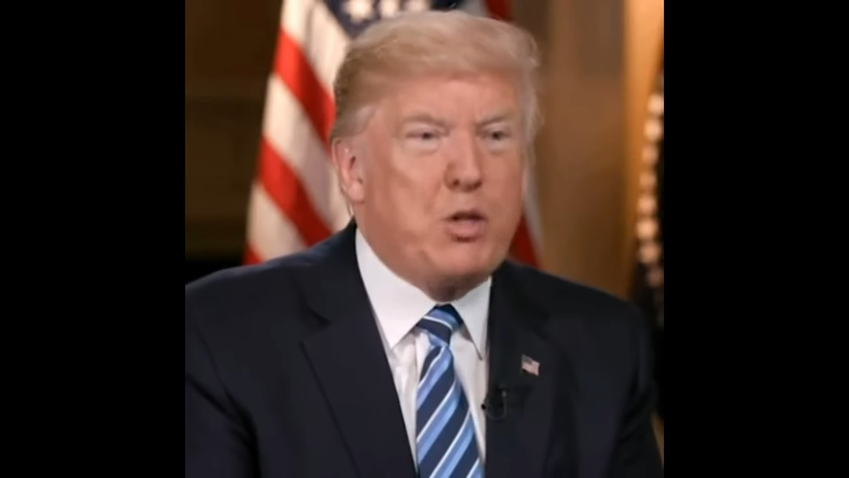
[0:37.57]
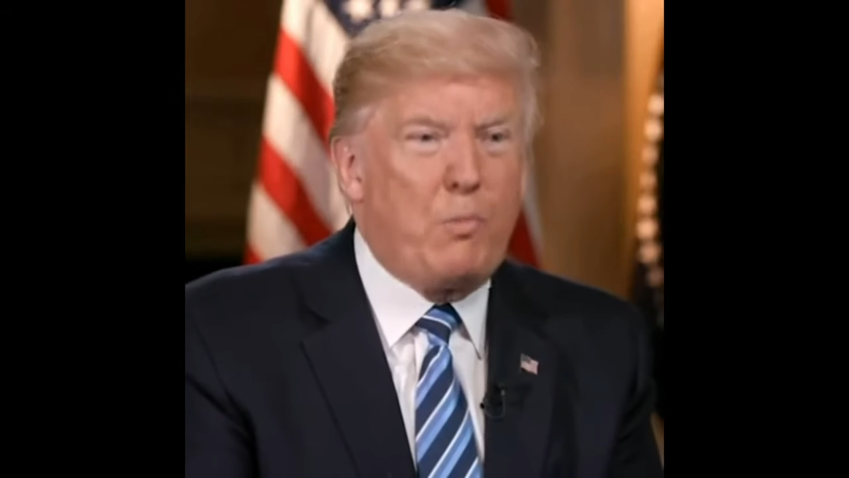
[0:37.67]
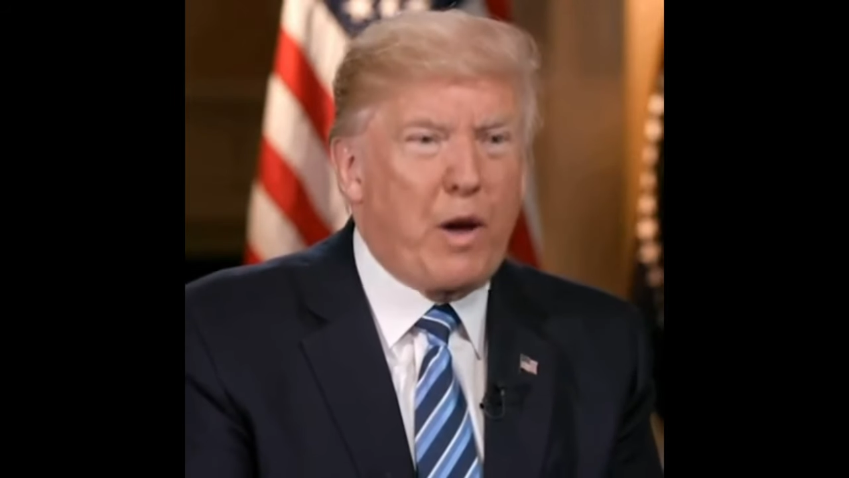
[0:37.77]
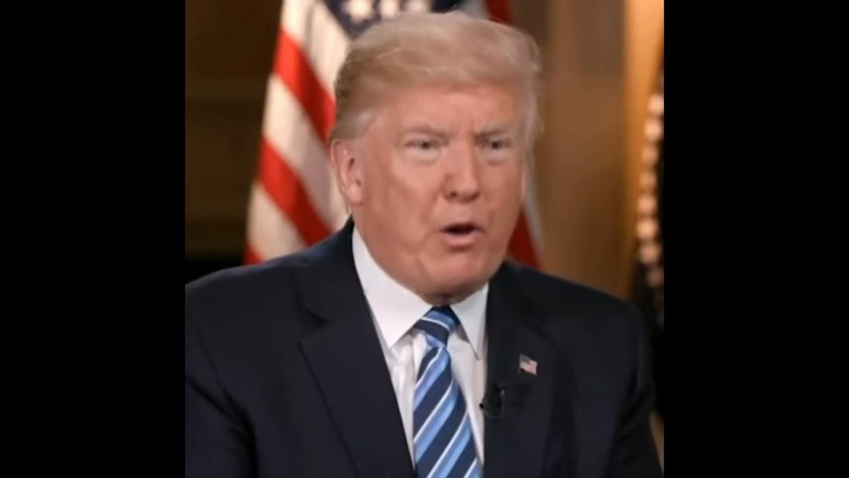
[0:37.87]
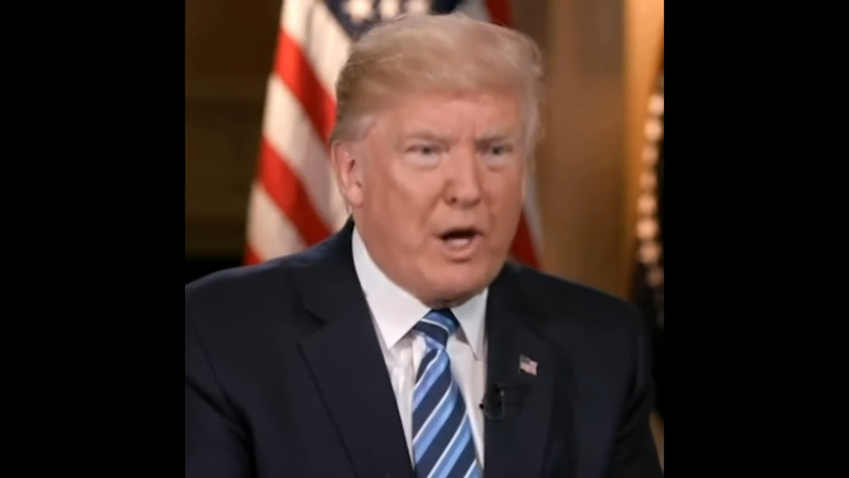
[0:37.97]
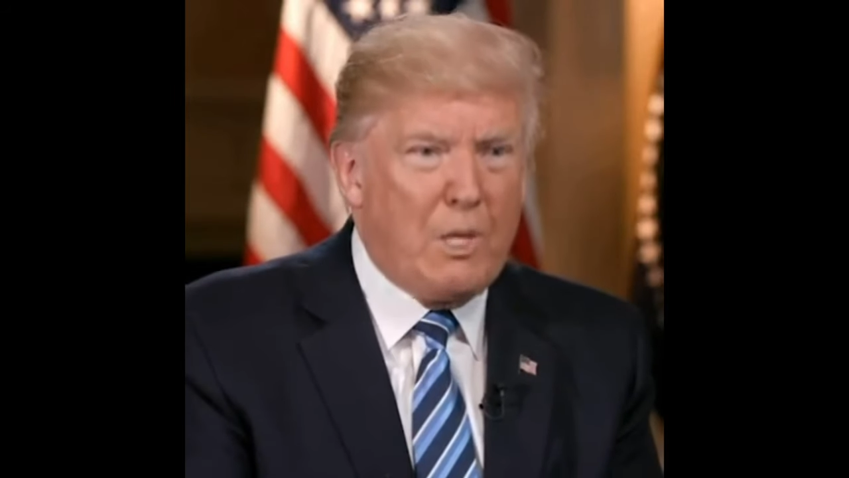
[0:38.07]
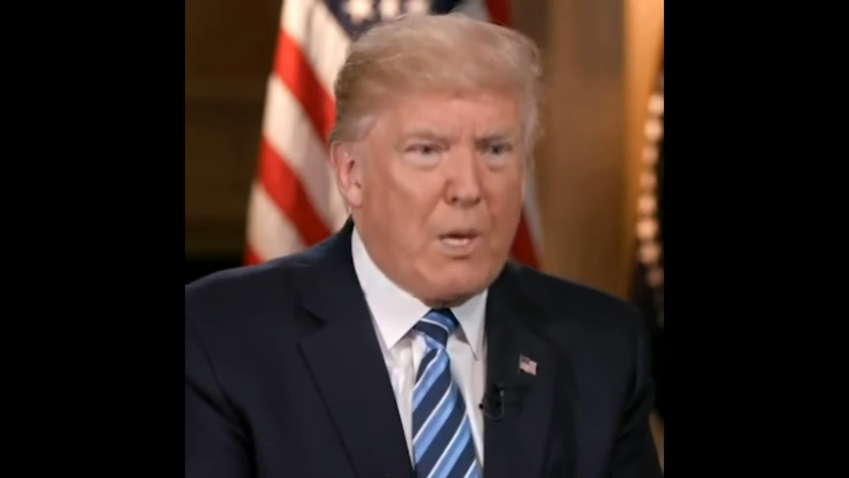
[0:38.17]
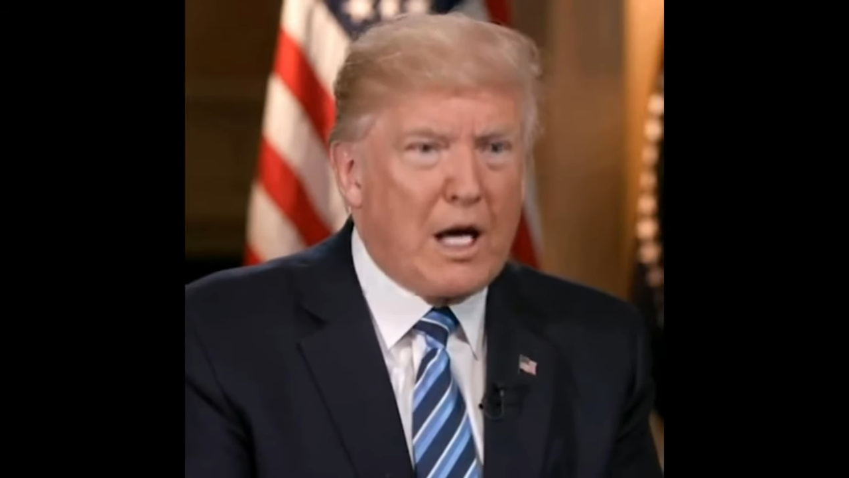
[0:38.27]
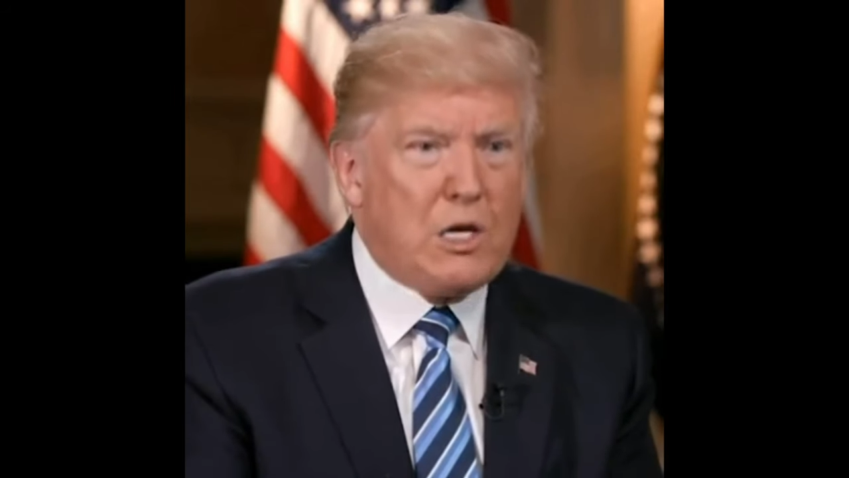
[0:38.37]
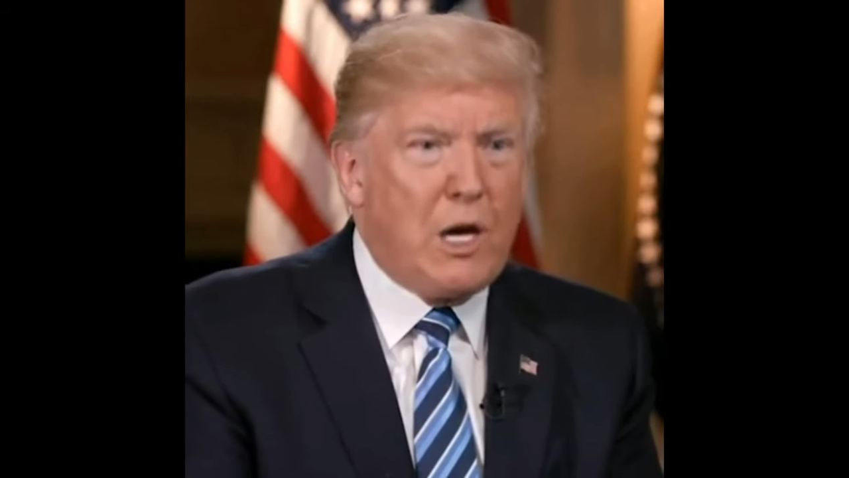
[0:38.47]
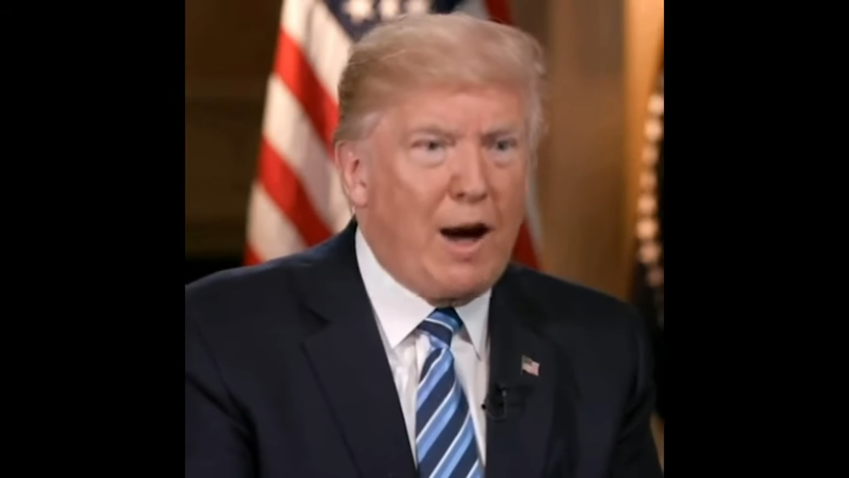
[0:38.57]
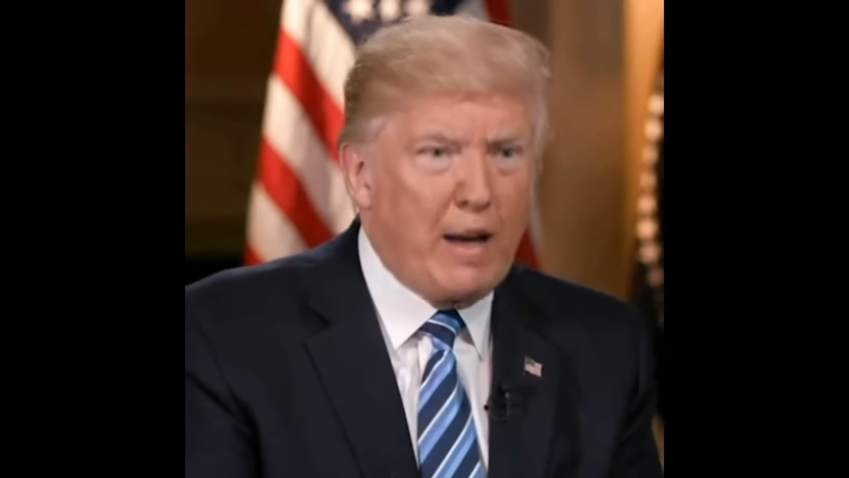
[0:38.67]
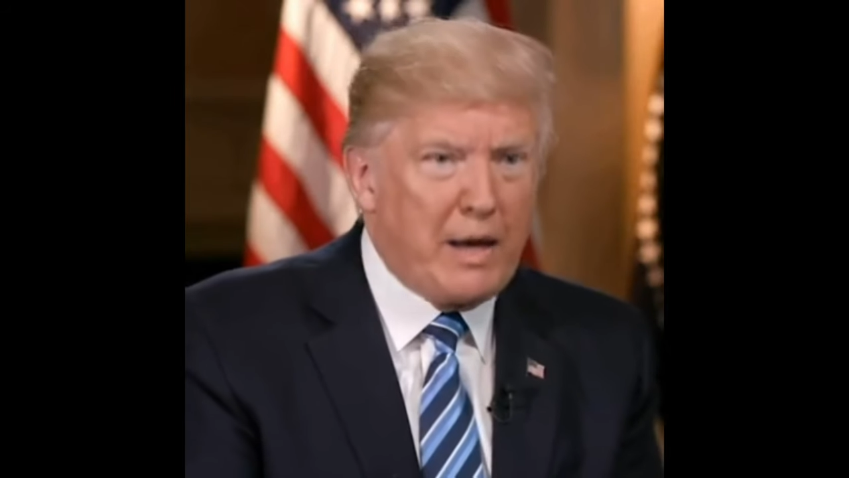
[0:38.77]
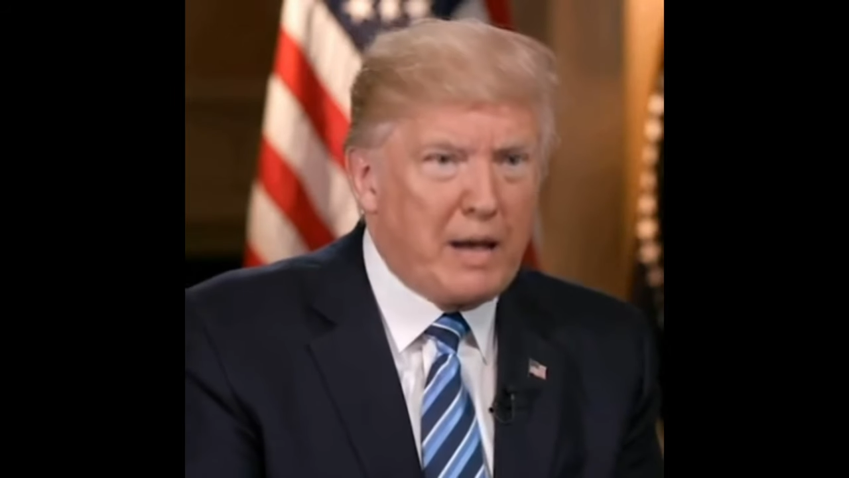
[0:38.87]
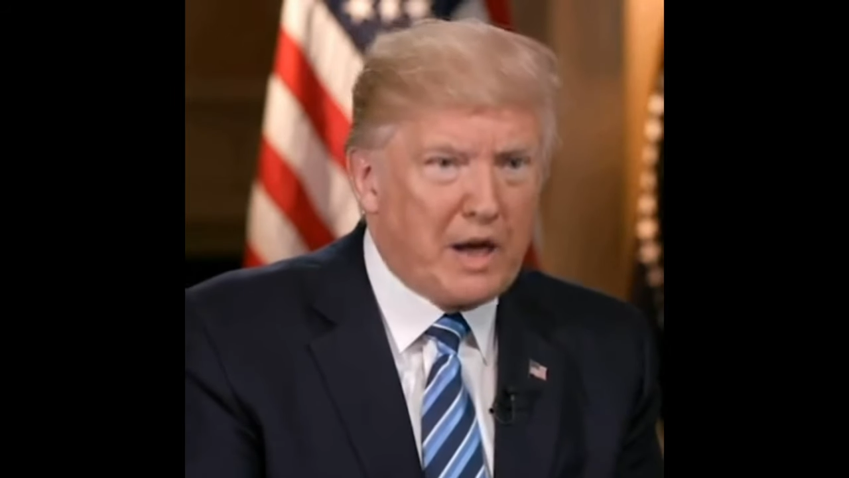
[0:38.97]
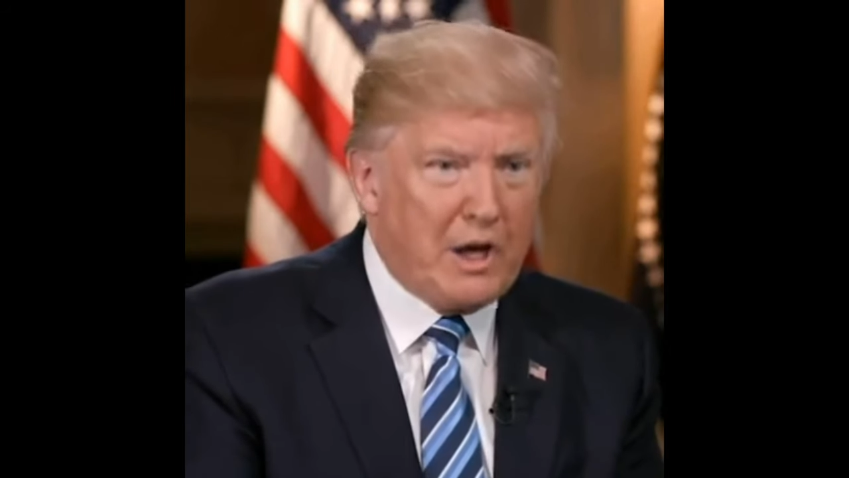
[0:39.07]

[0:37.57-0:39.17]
superior, patriotic,